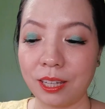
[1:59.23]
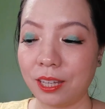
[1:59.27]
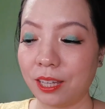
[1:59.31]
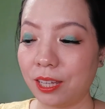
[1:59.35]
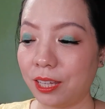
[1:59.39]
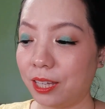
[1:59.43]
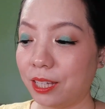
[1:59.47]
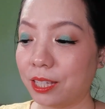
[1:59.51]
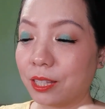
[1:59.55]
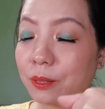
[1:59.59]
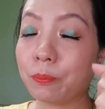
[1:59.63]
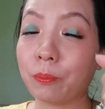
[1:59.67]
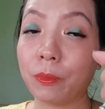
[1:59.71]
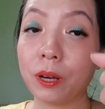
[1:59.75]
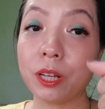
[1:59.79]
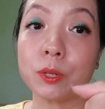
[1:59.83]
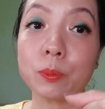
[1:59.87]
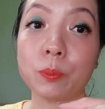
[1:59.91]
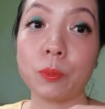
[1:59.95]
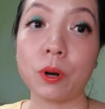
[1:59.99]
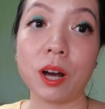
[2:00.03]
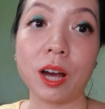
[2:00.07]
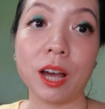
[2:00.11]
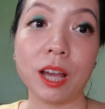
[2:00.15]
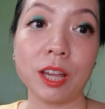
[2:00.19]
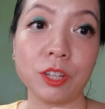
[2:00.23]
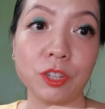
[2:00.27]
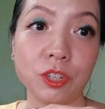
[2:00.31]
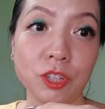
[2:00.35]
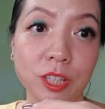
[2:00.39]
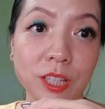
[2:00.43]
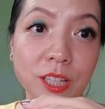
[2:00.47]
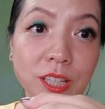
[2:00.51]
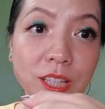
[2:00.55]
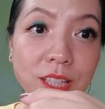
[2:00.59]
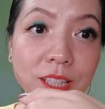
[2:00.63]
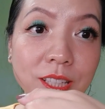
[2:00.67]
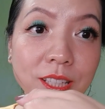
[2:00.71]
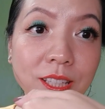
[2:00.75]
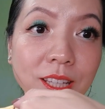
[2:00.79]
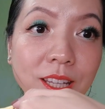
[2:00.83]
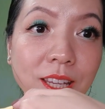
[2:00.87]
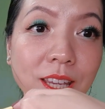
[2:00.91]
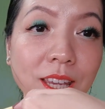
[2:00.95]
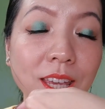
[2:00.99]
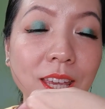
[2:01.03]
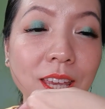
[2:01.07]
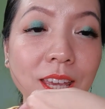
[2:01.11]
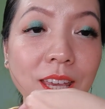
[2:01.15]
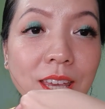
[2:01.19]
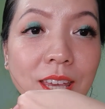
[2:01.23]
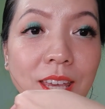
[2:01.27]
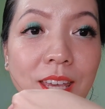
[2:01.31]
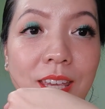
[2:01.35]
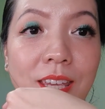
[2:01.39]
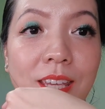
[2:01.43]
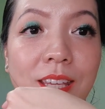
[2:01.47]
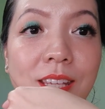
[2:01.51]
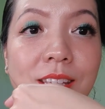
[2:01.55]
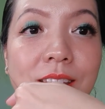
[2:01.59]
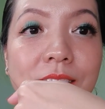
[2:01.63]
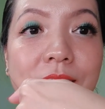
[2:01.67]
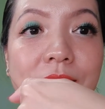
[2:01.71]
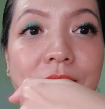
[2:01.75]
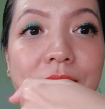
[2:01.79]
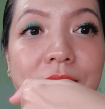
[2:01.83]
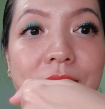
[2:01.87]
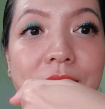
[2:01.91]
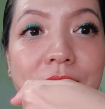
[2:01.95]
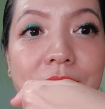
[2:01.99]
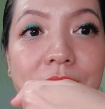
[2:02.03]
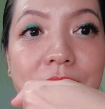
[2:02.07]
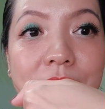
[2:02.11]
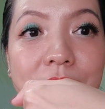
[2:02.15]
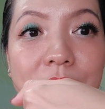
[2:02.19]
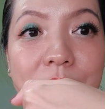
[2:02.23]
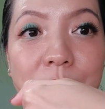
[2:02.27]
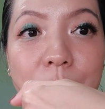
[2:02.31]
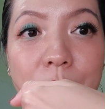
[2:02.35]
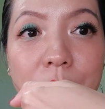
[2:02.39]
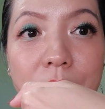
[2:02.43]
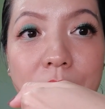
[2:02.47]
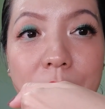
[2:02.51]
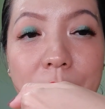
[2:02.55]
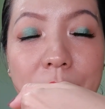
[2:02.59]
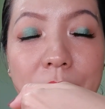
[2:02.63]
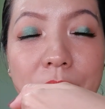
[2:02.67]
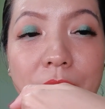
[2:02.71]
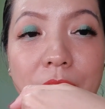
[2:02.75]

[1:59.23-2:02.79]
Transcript: is much more hygienic. And this is the primer.